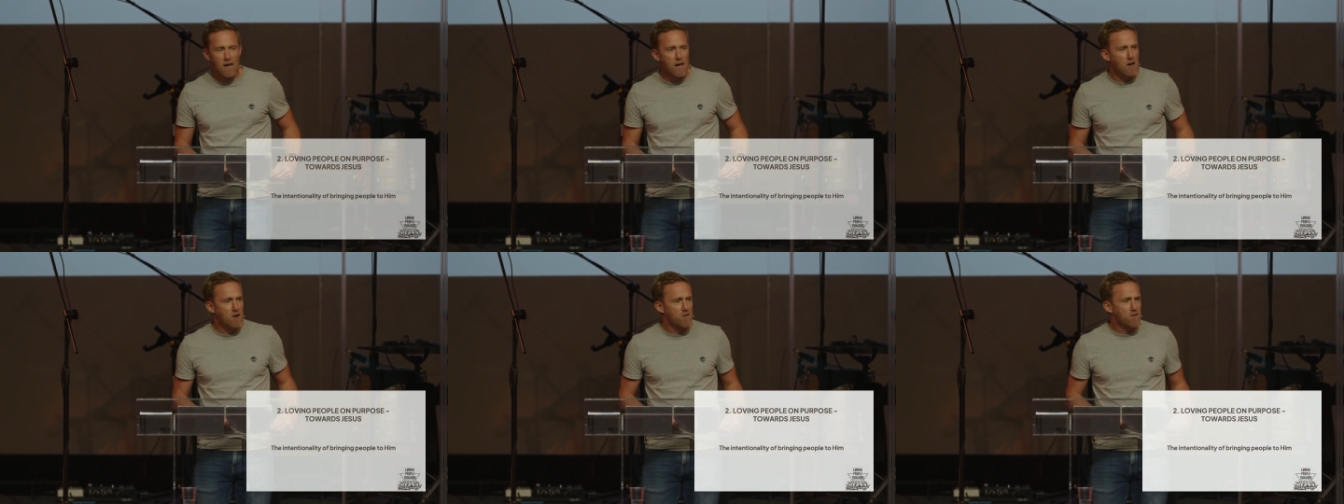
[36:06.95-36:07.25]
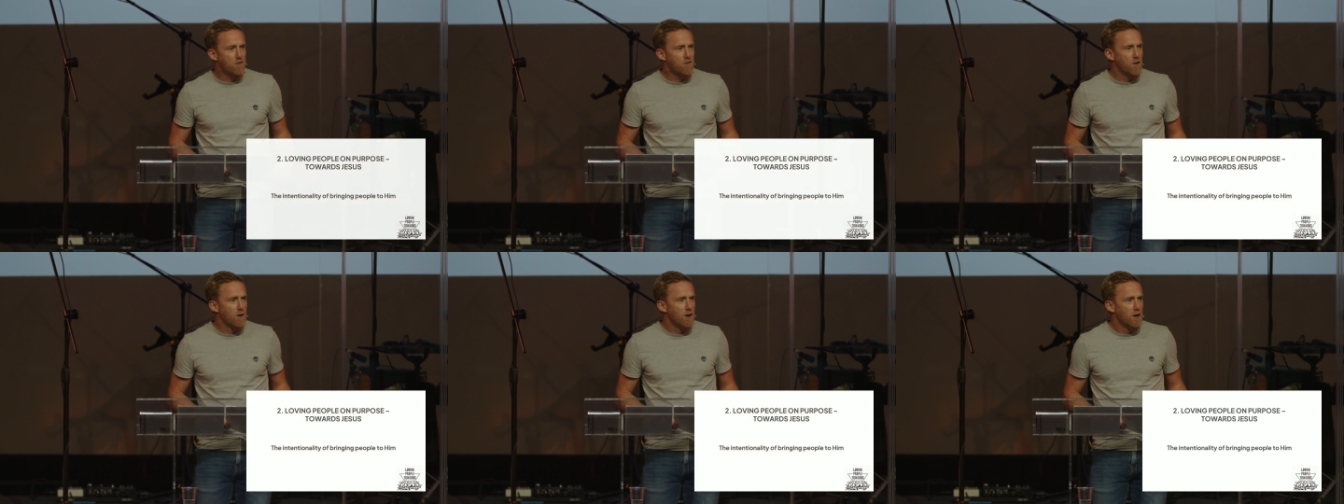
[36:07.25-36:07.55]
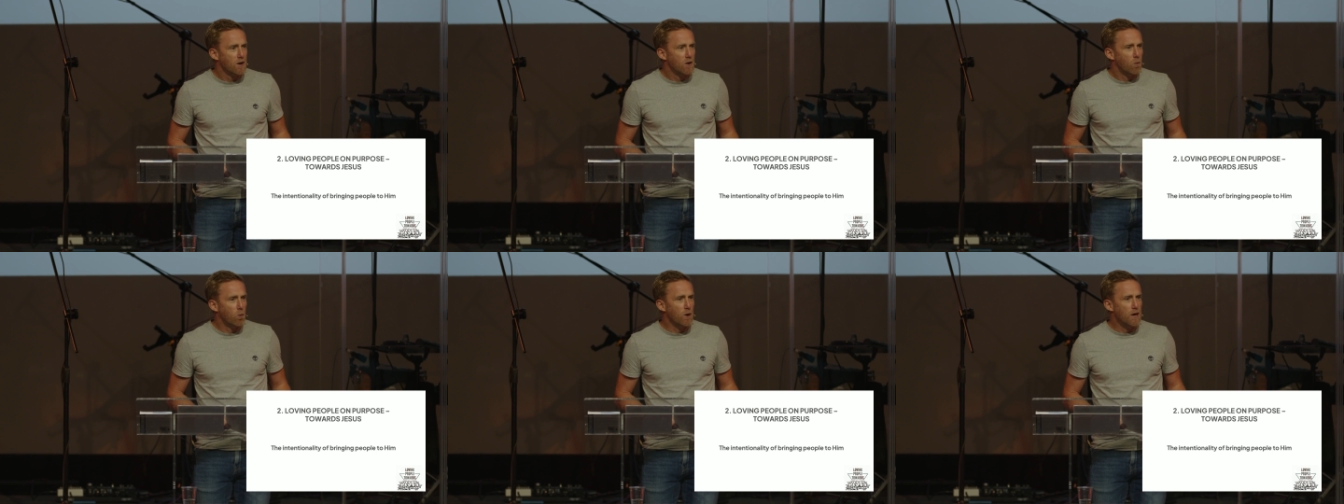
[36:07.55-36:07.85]
If
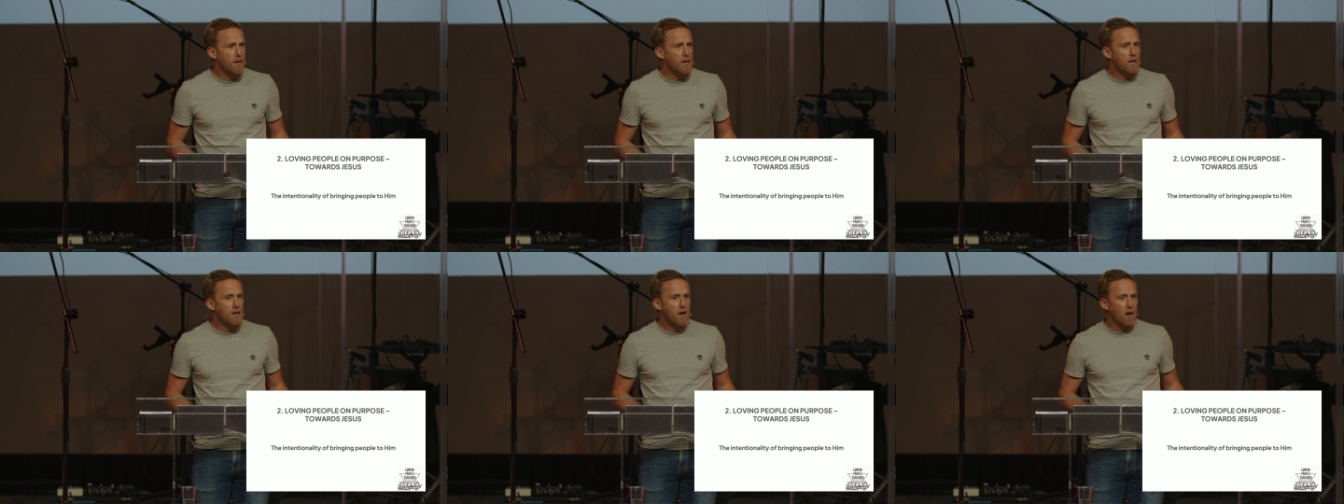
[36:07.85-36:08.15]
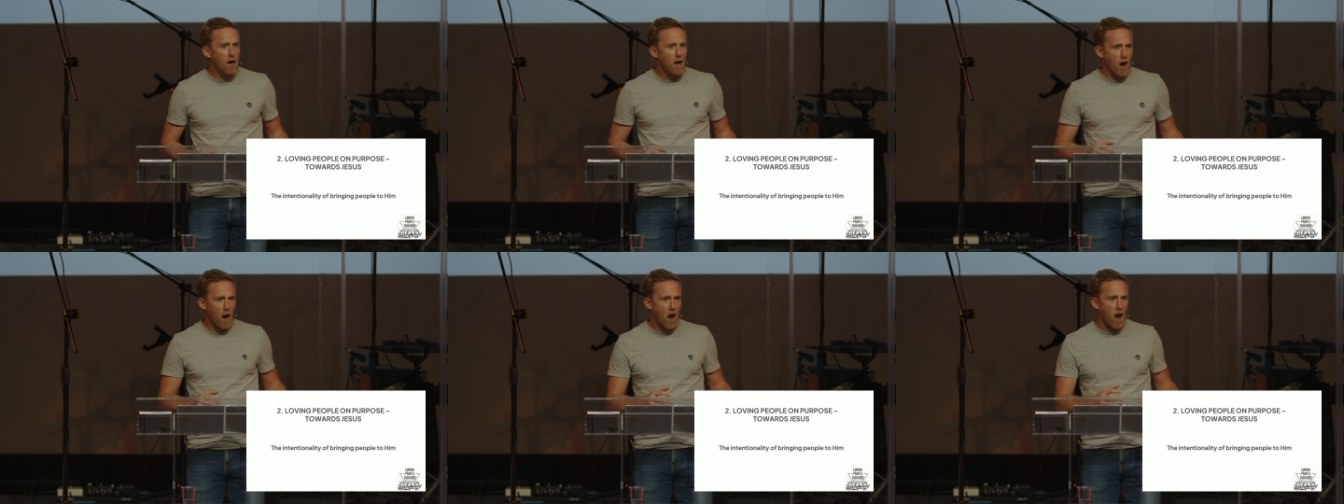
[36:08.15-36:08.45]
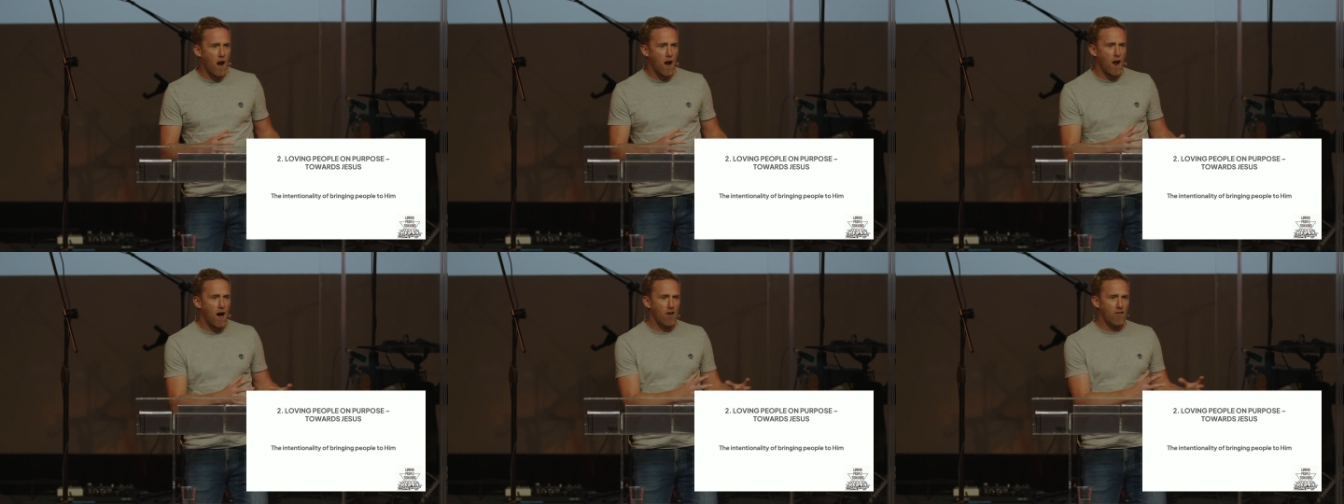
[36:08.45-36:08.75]
we
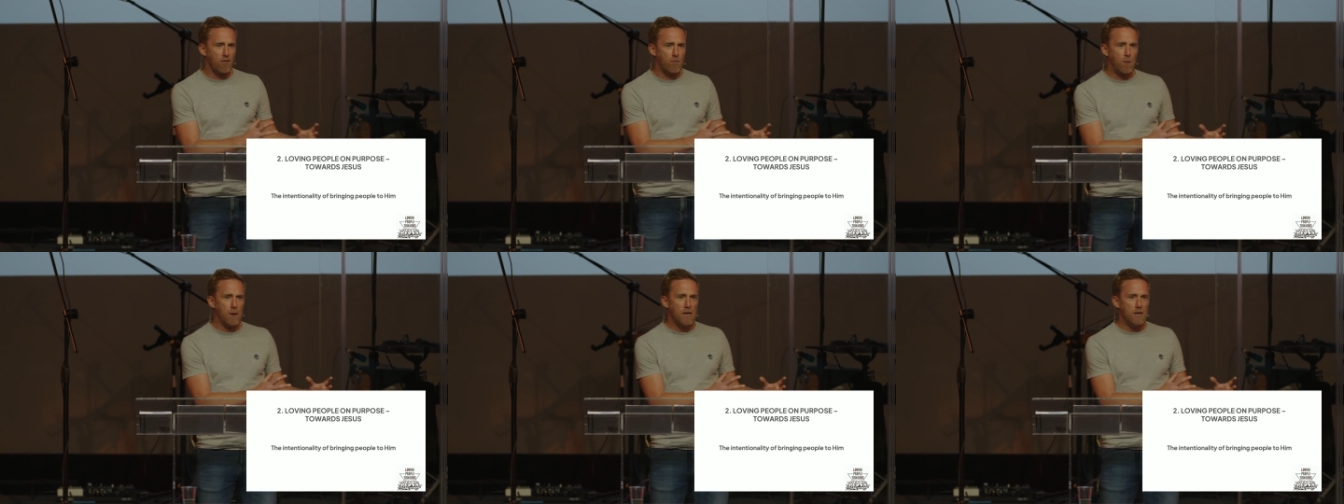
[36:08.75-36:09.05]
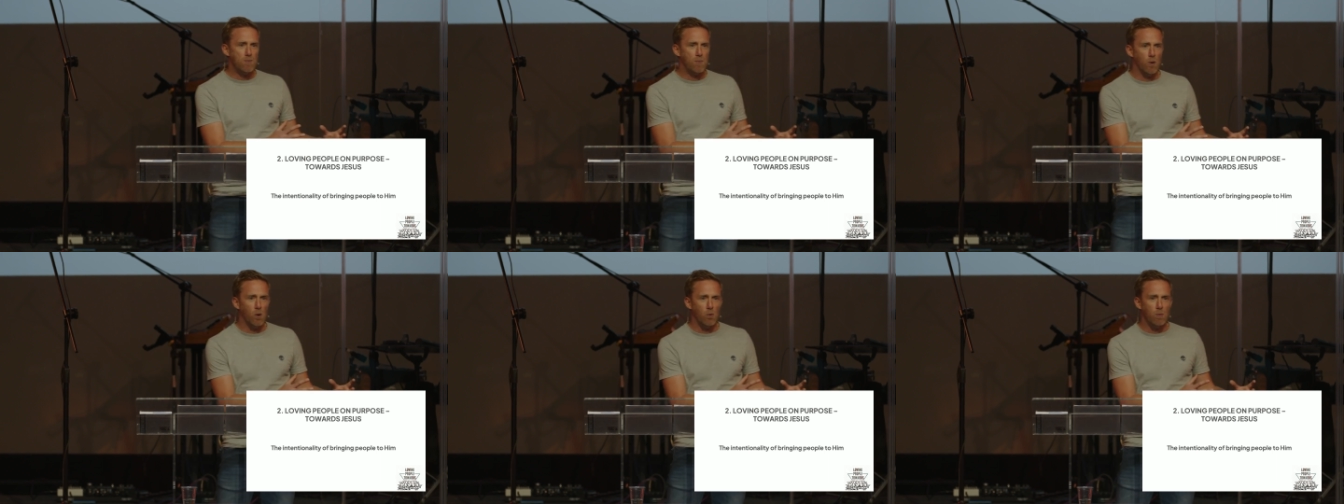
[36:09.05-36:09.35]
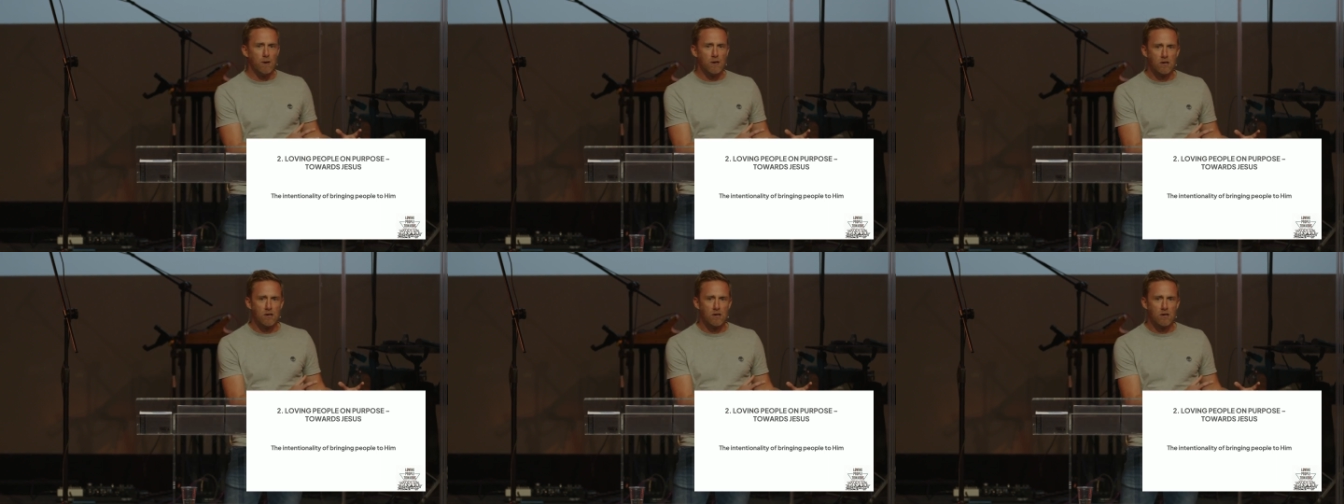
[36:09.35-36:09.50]
love people